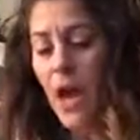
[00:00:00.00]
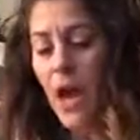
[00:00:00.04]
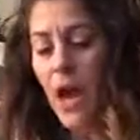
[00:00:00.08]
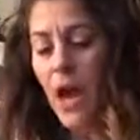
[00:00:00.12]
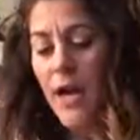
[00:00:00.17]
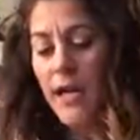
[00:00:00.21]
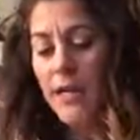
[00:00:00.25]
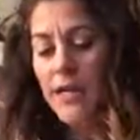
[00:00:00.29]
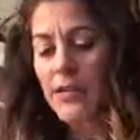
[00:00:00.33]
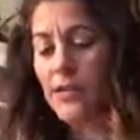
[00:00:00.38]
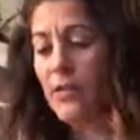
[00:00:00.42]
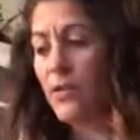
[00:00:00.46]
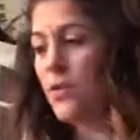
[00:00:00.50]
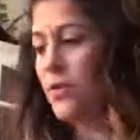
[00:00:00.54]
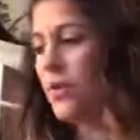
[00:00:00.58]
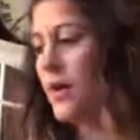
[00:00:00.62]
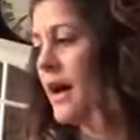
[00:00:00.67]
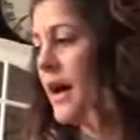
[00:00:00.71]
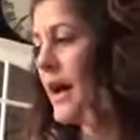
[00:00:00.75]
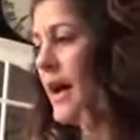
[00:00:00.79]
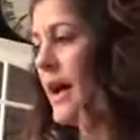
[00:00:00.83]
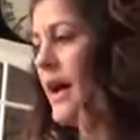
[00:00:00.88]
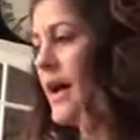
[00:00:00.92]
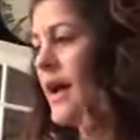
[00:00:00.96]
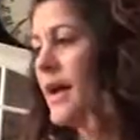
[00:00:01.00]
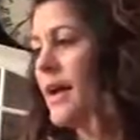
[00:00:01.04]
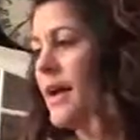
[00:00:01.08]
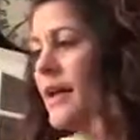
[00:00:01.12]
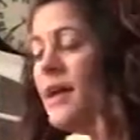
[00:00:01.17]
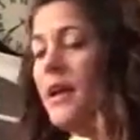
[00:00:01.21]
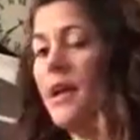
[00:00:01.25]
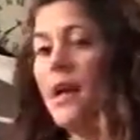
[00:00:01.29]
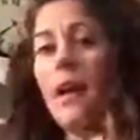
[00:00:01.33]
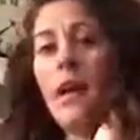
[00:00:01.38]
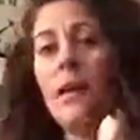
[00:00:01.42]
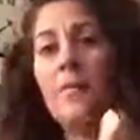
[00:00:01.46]
All right, so
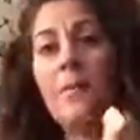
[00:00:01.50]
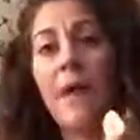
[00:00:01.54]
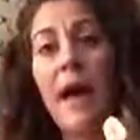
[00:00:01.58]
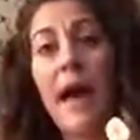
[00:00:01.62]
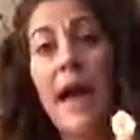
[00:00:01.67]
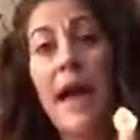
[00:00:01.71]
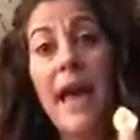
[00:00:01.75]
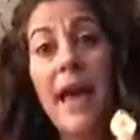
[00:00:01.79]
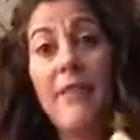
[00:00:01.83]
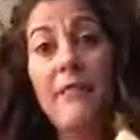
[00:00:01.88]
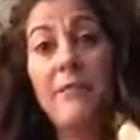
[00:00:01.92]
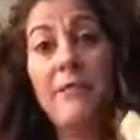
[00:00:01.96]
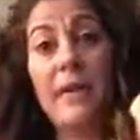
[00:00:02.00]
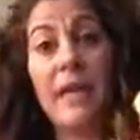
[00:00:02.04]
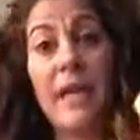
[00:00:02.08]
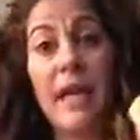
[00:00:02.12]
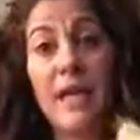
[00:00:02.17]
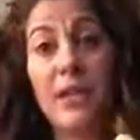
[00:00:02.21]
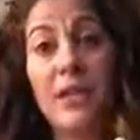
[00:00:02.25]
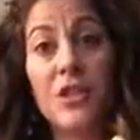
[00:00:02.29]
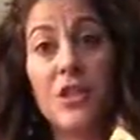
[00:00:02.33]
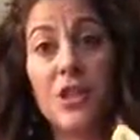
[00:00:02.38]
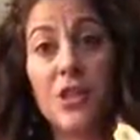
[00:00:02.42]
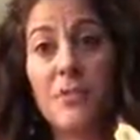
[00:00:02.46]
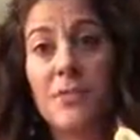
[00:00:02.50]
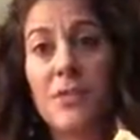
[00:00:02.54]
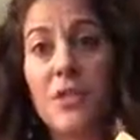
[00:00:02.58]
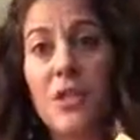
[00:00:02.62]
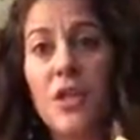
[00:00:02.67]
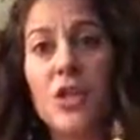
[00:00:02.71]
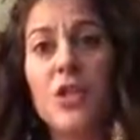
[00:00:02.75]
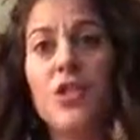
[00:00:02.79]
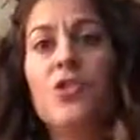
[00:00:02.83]
I have banana chips here.